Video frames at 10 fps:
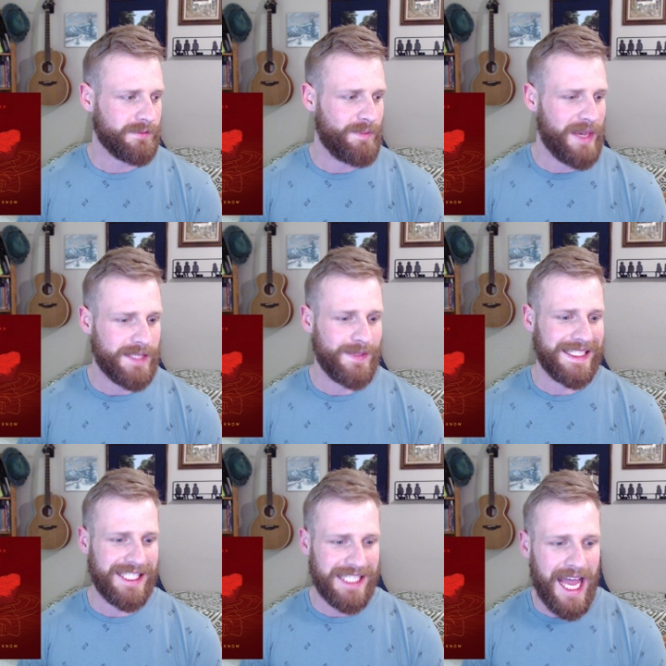It makes me
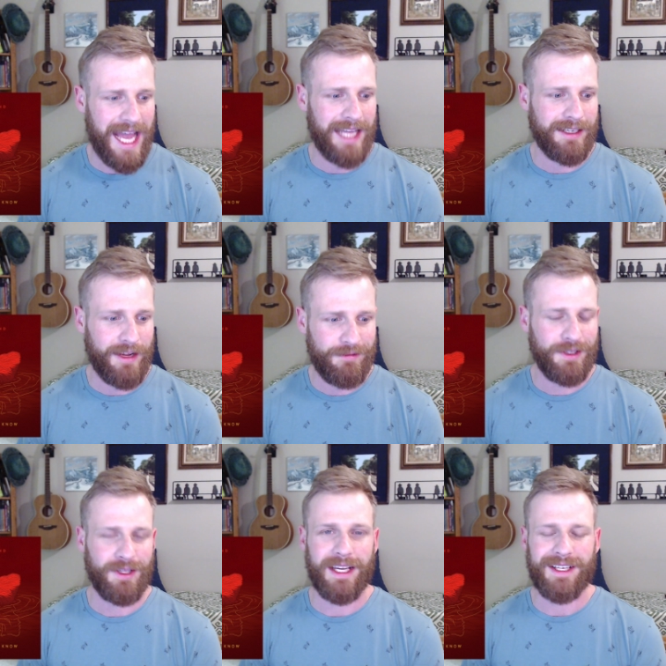sad, and I
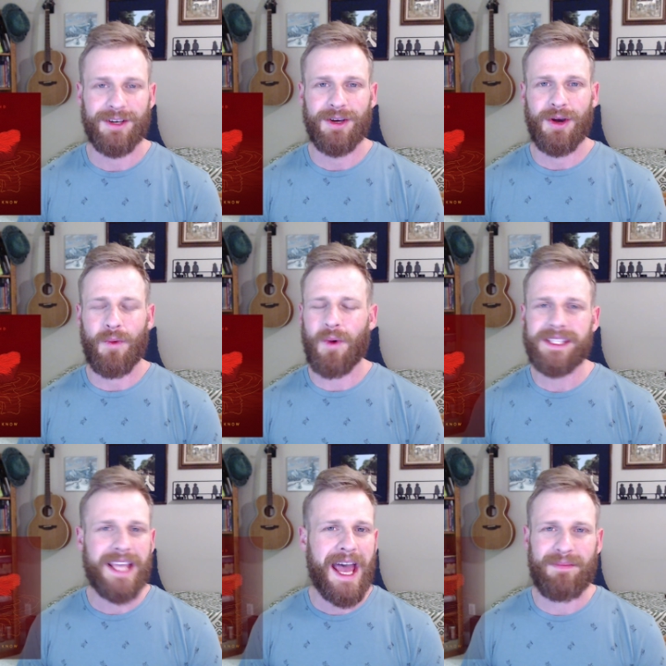feel like,
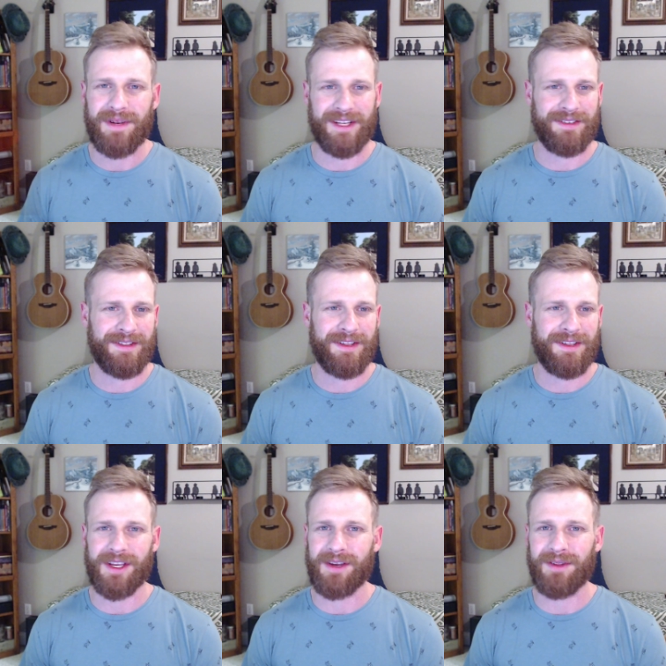what's happening? There's
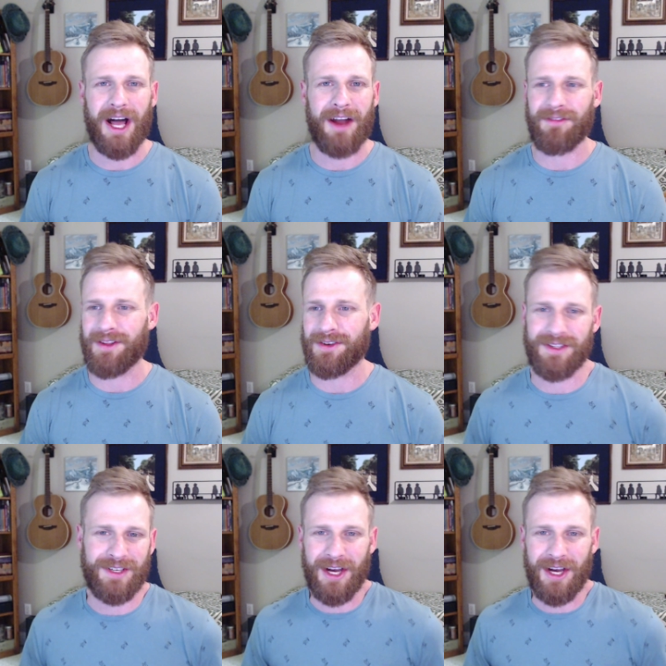like a lot of there's